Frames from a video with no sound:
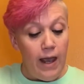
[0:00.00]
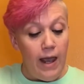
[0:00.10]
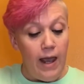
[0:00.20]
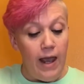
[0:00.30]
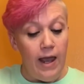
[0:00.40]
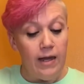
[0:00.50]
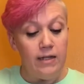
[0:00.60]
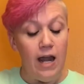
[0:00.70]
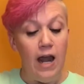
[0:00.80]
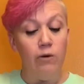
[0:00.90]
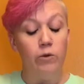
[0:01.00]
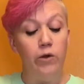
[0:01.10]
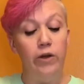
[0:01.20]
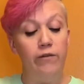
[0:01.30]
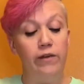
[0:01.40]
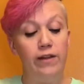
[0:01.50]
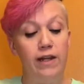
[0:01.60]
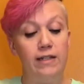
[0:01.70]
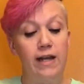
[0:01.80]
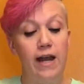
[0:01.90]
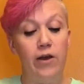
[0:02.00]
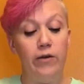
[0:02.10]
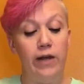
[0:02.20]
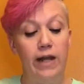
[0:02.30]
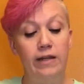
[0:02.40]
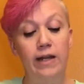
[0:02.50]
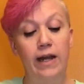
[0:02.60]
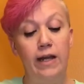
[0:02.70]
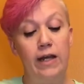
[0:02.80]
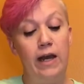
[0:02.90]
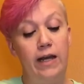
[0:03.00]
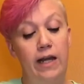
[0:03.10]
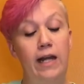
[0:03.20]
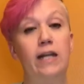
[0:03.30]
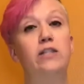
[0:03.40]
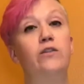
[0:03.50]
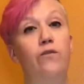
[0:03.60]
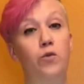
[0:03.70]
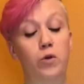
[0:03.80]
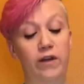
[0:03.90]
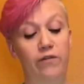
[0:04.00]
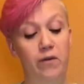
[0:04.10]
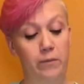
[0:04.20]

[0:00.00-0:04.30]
And I wrote everything down, and then I cut it into 4 different